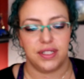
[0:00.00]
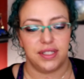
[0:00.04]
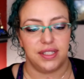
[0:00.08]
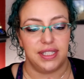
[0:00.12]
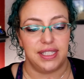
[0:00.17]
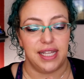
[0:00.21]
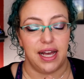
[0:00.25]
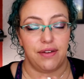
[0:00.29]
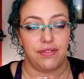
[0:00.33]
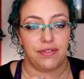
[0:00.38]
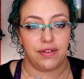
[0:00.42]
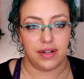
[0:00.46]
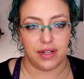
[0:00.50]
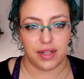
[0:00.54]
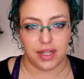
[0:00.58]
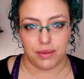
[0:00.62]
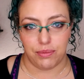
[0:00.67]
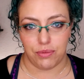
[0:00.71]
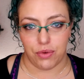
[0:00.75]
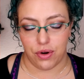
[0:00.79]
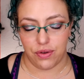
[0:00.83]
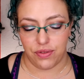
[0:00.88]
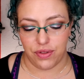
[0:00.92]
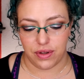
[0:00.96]
is definitely
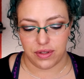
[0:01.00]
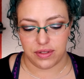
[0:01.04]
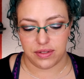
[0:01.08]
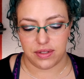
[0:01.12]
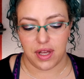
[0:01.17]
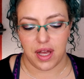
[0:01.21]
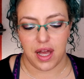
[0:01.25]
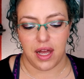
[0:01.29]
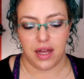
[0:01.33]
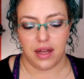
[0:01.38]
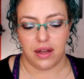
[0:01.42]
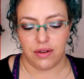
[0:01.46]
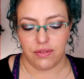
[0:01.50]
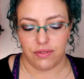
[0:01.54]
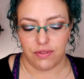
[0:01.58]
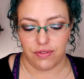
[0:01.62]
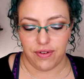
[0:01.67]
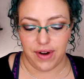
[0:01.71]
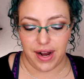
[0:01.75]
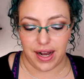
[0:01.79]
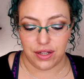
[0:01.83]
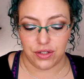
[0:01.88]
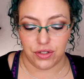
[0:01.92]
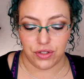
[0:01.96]
more of those
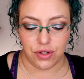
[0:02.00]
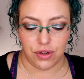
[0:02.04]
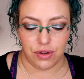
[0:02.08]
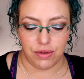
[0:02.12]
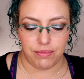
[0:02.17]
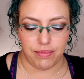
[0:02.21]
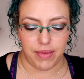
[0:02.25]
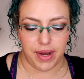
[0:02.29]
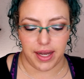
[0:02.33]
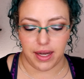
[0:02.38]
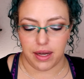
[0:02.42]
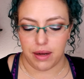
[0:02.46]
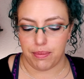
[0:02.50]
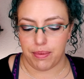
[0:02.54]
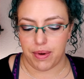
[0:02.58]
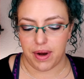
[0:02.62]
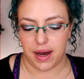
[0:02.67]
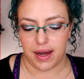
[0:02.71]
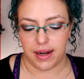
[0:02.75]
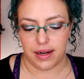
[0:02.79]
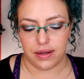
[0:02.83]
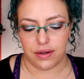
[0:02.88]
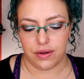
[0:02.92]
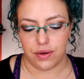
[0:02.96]
fragile
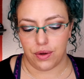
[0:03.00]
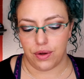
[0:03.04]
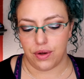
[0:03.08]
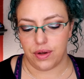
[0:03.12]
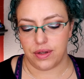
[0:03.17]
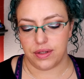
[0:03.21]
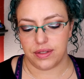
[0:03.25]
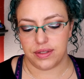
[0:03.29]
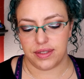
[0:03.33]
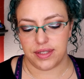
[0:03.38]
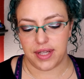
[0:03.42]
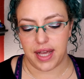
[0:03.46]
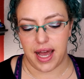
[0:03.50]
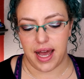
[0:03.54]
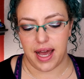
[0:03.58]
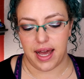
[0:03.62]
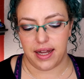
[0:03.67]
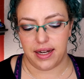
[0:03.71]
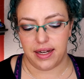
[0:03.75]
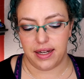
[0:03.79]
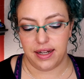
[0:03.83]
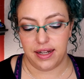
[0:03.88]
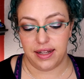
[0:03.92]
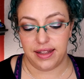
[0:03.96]
microparticles
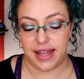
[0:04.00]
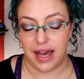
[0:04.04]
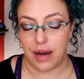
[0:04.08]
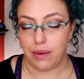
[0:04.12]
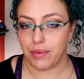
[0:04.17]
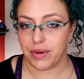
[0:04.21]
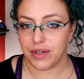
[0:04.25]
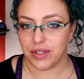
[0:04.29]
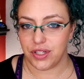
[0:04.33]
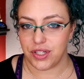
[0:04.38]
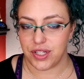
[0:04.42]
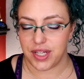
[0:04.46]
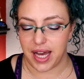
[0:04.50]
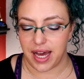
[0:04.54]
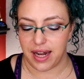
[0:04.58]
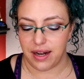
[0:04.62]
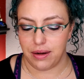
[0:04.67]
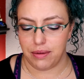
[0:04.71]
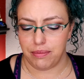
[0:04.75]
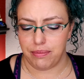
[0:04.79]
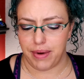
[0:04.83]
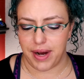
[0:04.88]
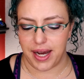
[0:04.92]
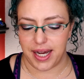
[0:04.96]
and that one
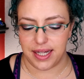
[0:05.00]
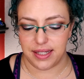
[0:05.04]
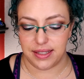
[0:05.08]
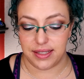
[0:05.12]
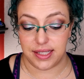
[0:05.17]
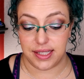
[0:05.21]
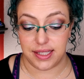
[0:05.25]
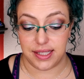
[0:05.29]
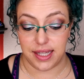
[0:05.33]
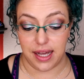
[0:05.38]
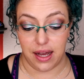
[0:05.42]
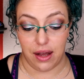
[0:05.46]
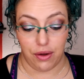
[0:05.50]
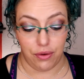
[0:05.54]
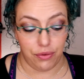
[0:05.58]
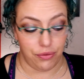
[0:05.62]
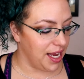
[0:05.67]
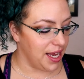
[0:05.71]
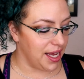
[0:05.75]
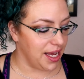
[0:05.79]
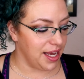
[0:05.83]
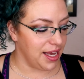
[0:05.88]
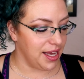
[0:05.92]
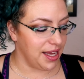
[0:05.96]
shattered by itself.
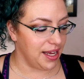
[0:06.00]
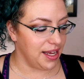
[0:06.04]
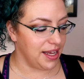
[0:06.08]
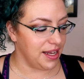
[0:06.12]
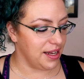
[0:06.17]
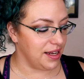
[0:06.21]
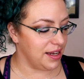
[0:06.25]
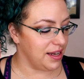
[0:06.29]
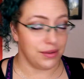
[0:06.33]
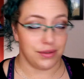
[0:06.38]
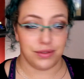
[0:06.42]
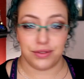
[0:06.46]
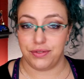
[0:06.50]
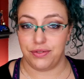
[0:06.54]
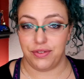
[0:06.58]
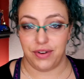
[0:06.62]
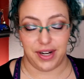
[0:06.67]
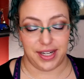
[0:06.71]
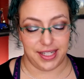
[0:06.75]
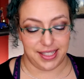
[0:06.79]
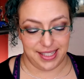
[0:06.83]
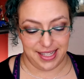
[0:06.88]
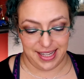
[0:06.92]
It was very